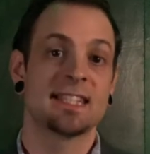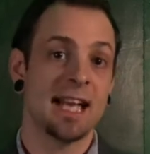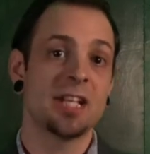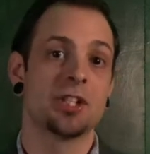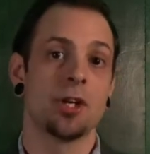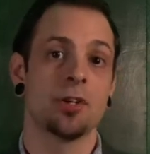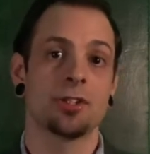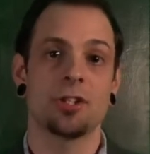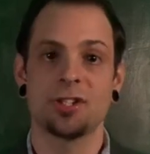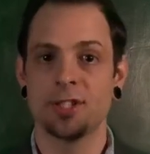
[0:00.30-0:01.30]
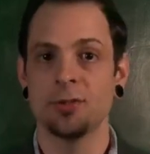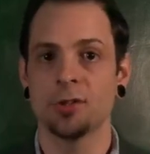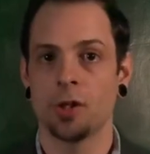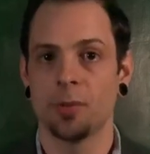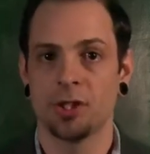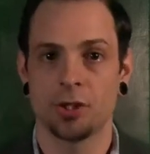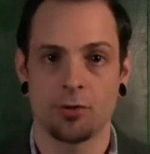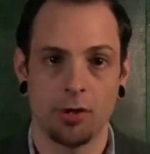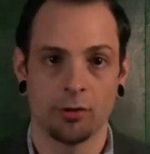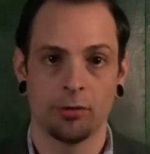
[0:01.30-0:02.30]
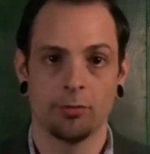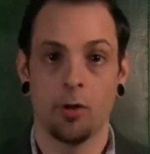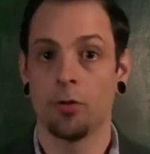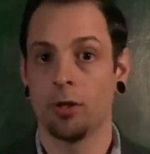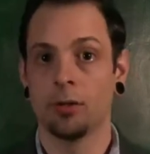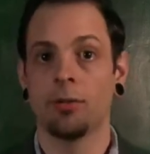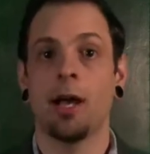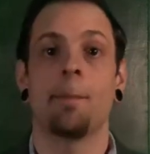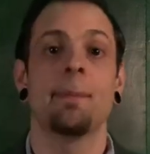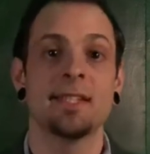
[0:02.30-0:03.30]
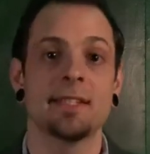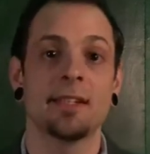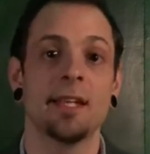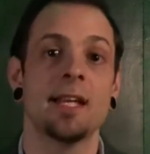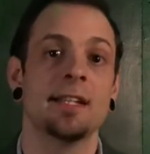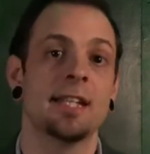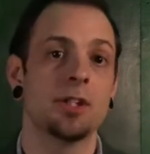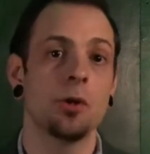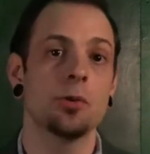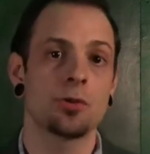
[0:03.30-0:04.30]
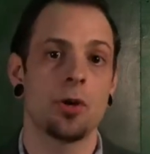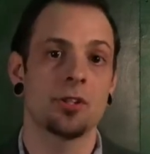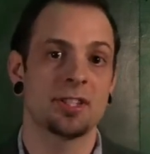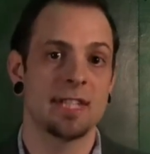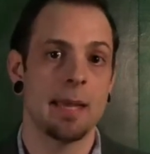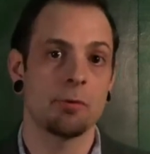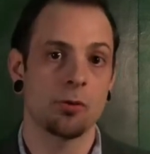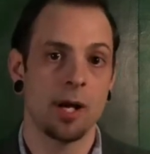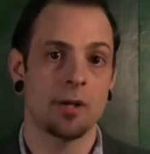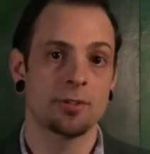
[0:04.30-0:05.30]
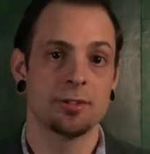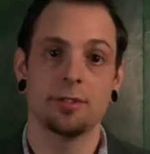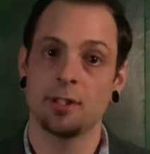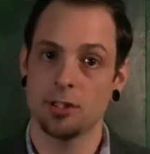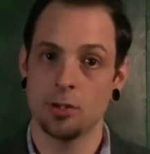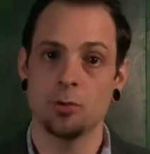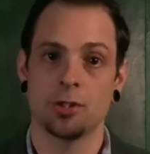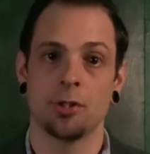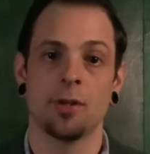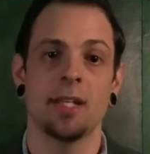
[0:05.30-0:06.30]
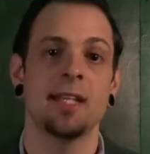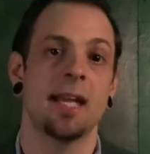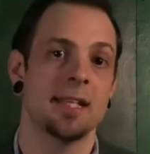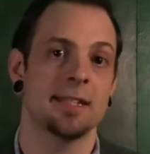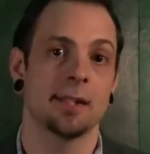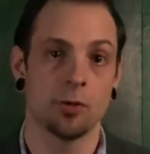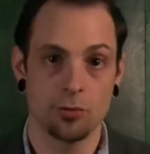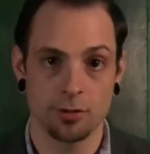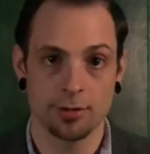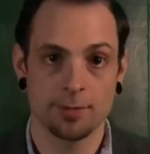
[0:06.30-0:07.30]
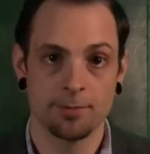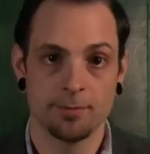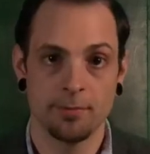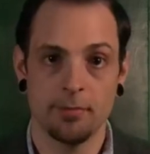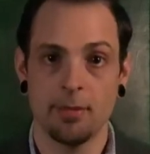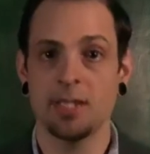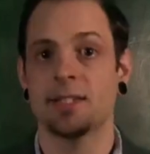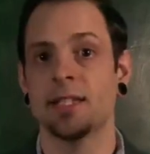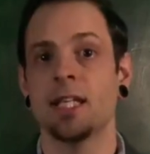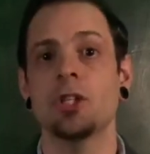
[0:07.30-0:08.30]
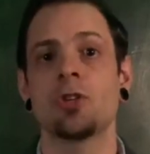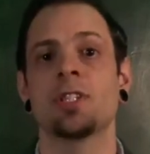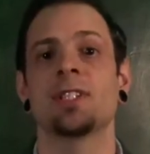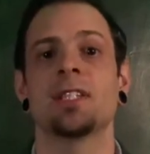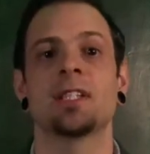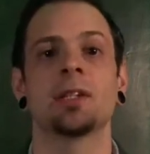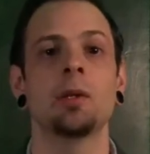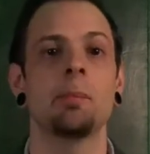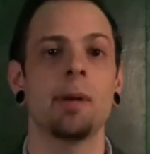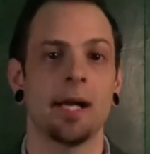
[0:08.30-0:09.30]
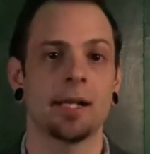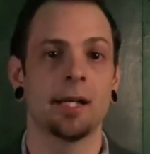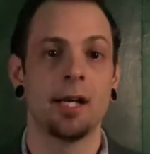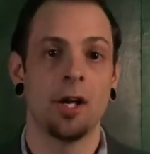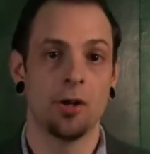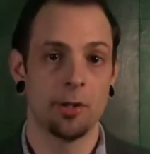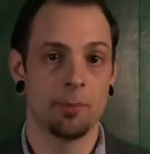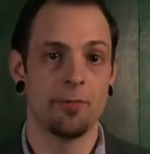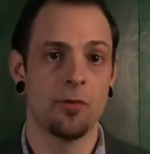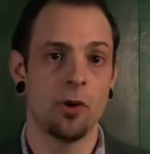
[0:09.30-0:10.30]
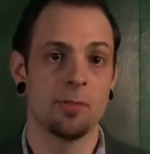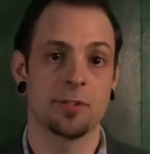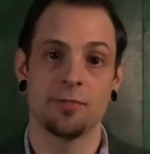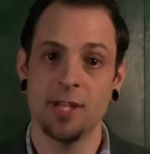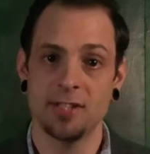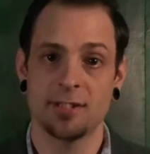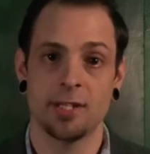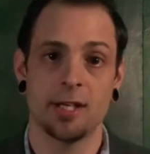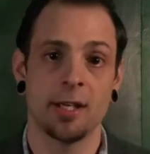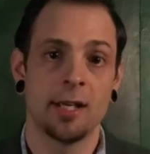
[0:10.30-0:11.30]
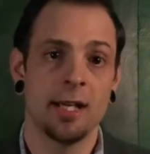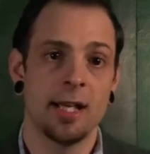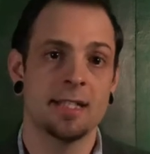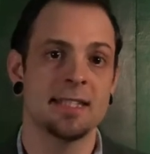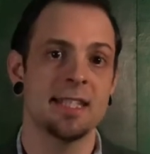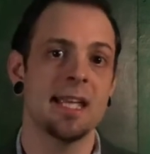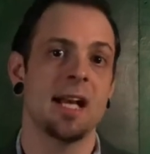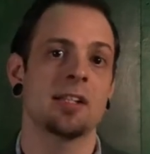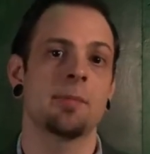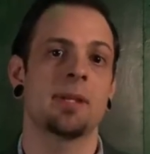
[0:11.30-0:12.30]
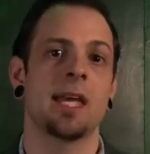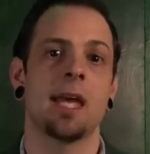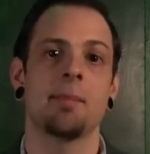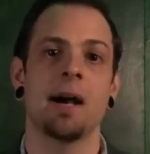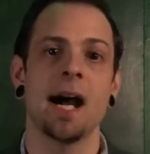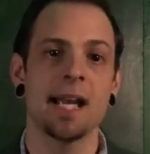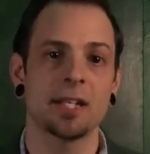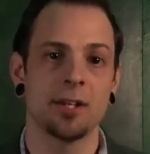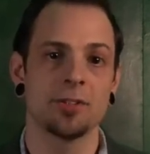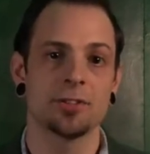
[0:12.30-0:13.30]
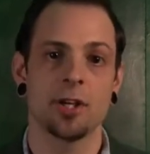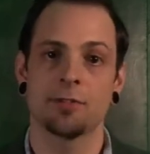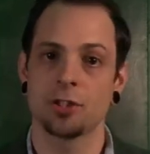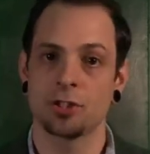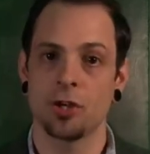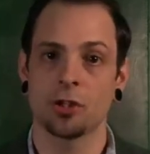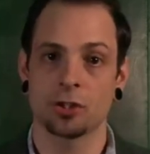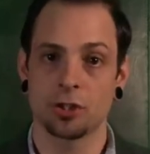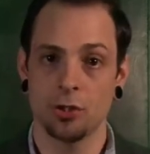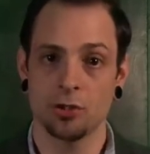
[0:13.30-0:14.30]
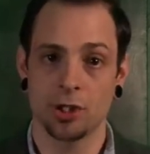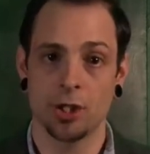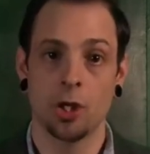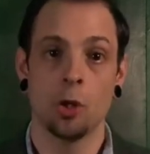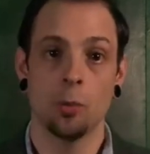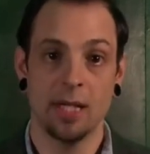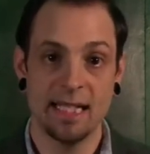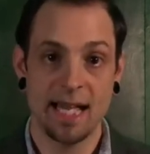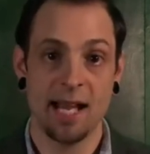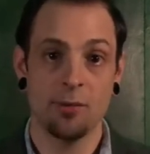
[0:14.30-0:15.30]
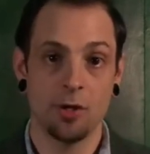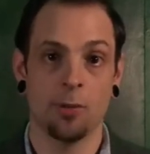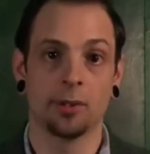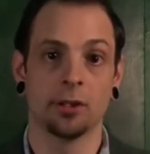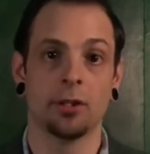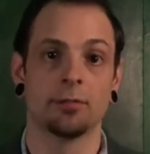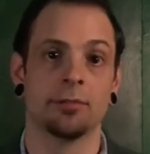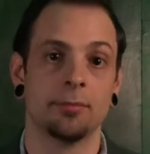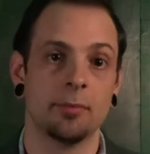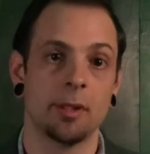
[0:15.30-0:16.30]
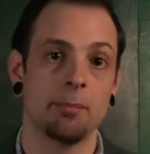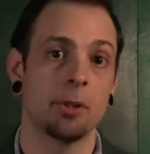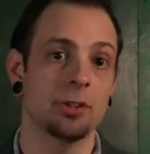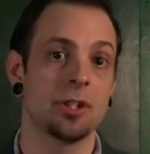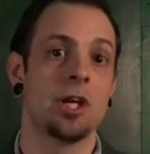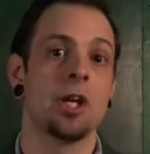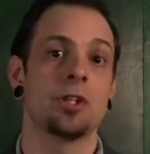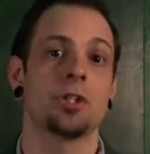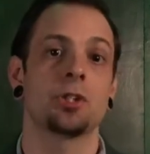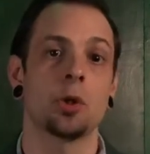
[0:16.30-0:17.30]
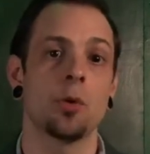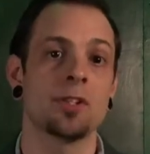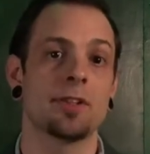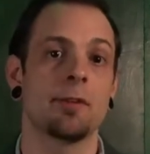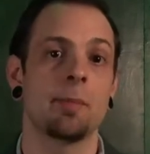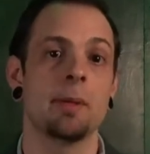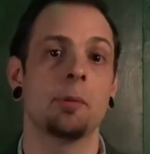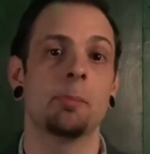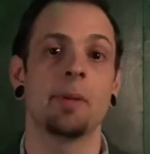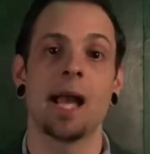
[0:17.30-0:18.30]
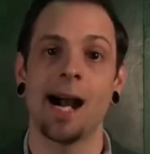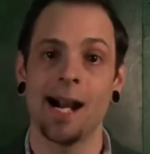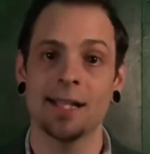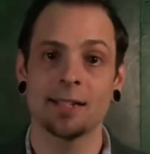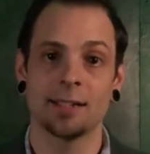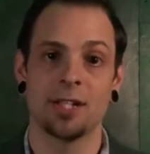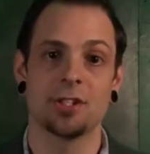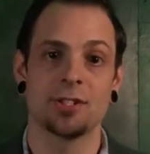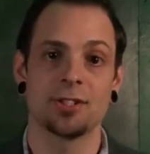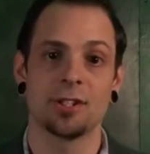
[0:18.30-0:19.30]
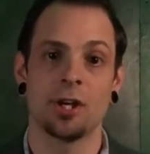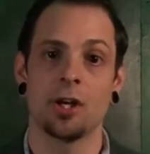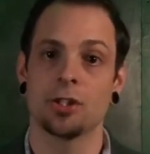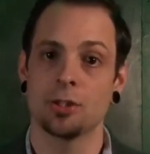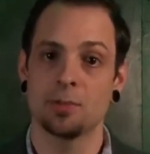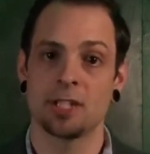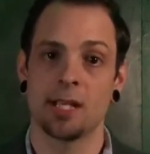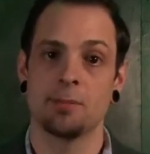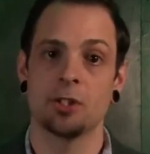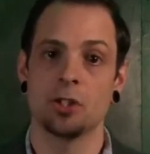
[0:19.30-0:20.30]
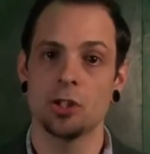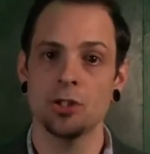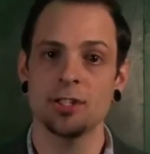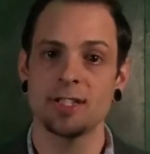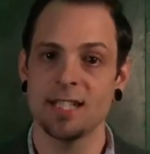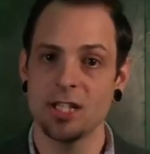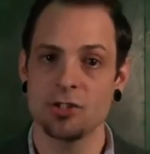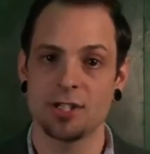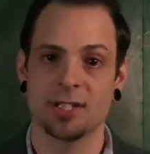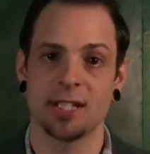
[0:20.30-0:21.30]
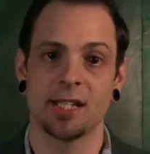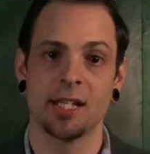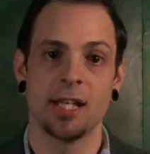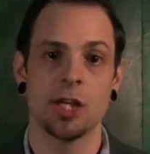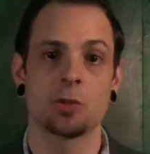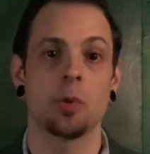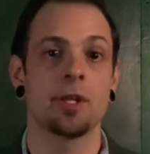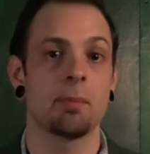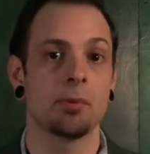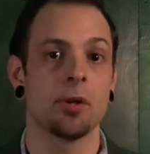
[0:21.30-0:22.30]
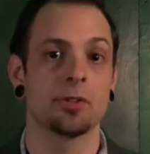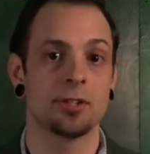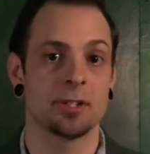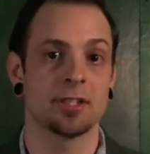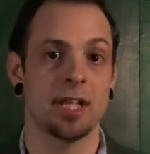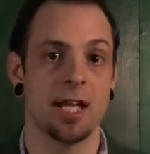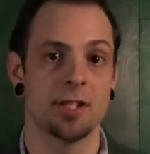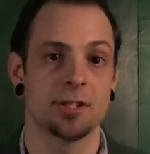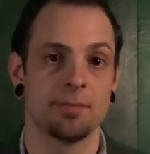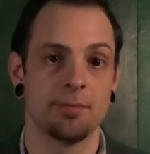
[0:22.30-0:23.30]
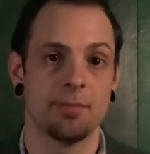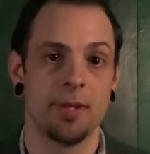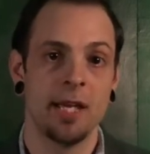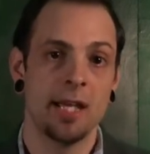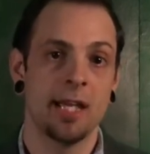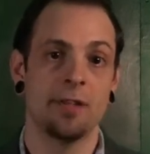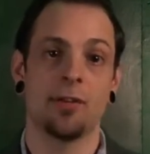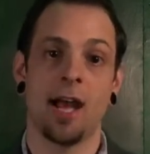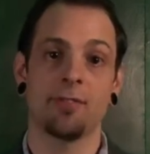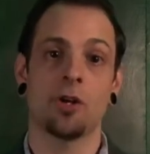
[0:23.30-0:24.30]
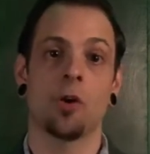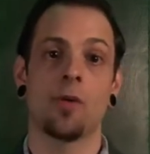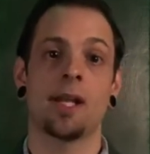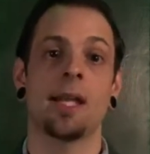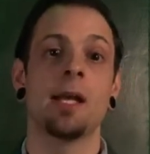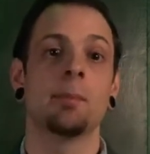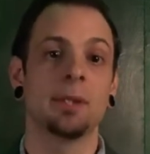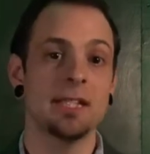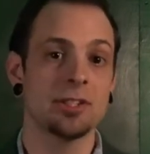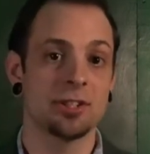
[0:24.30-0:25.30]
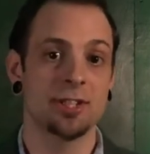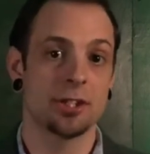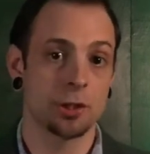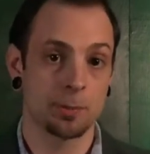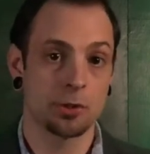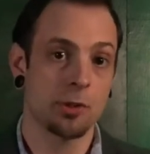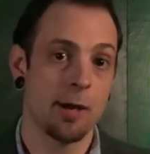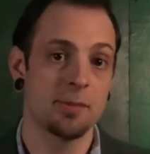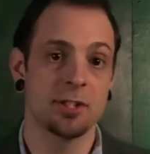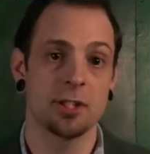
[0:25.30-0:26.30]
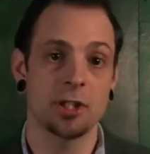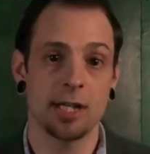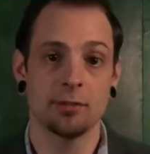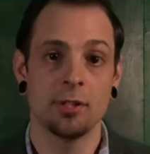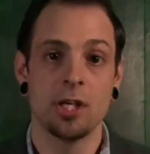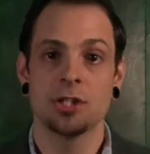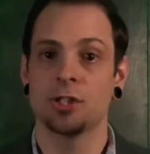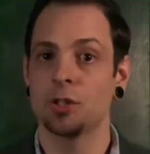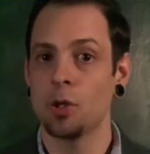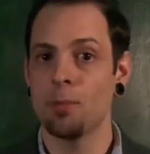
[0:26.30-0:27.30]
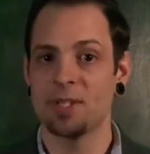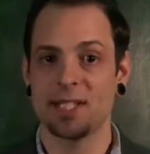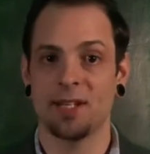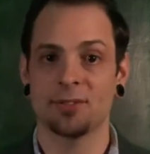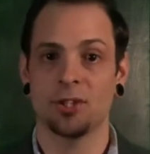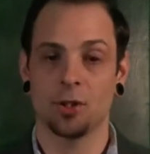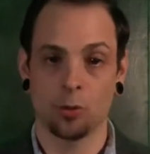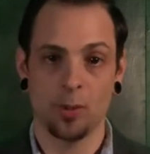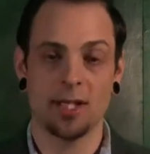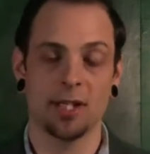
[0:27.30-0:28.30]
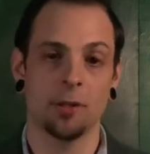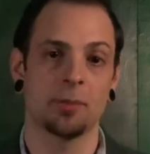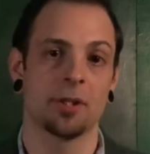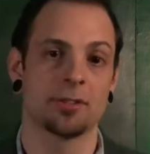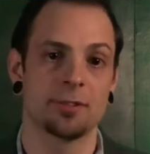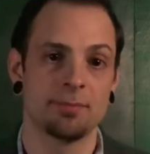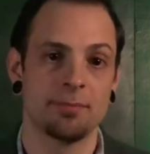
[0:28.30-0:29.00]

Sideshows are still going strong, although admittedly they don't draw the same crowds that they used to in the 1800s. It's interesting to look back on the performers of yesteryear and see how they became icons of the circus culture we now know and love. But the stories of the people behind the legends are sometimes just as interesting as what they brought to the stage. If you haven't already, please consider subscribing to the channel so you don't miss out on our weekly uploads.